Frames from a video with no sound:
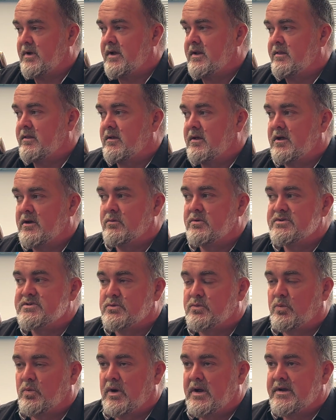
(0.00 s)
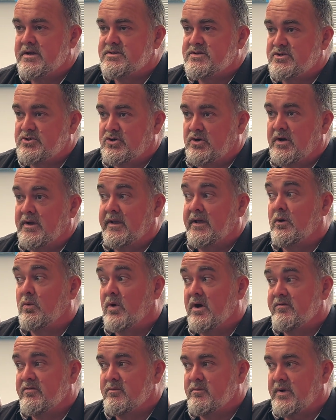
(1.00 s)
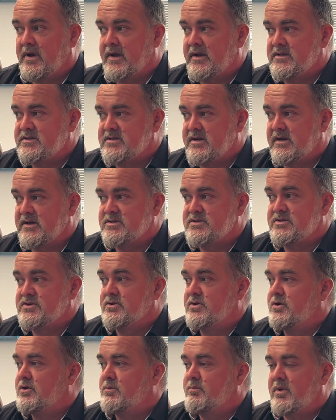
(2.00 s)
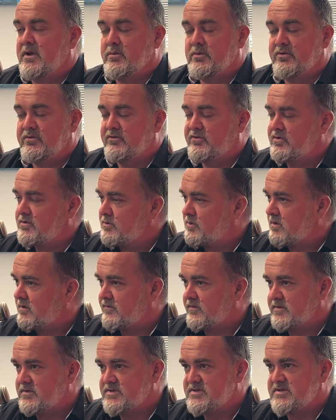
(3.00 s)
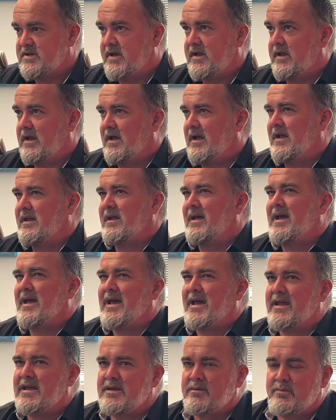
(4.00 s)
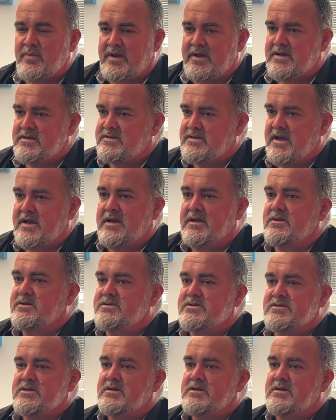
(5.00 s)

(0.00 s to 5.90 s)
And it was a way to try and get away from paying tax. And you heard people too often say, hey, I hate paying tax.